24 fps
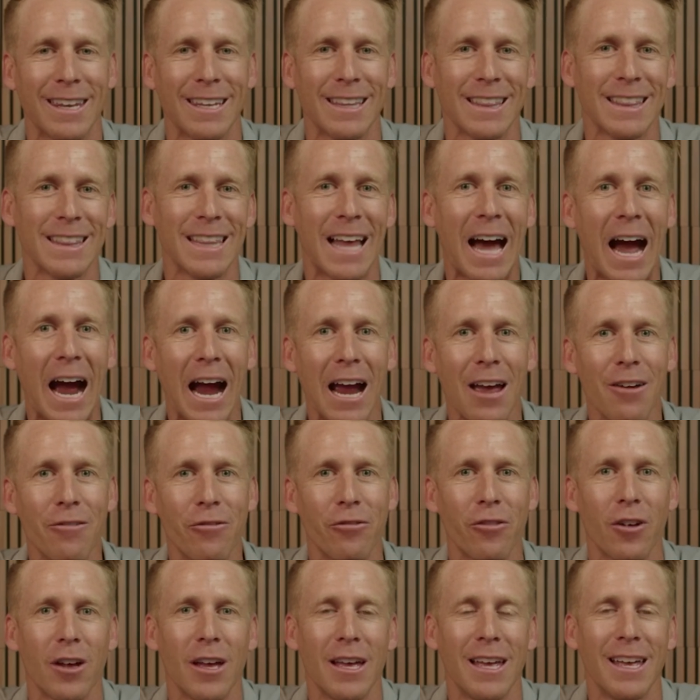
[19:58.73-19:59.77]
and
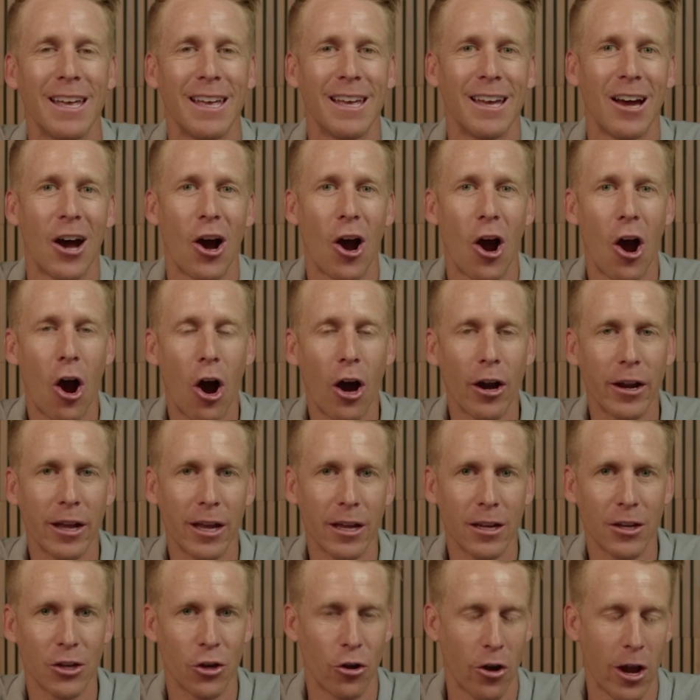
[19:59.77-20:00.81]
live
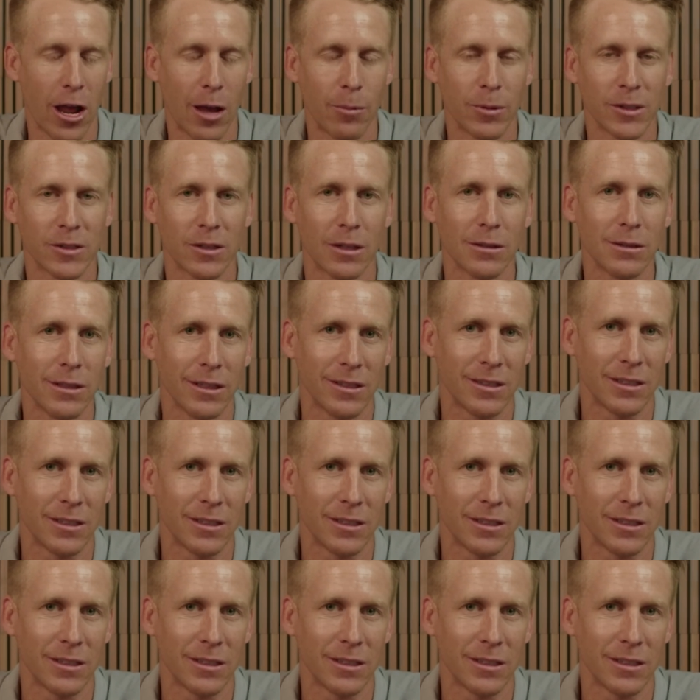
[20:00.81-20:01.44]
audit your Amazon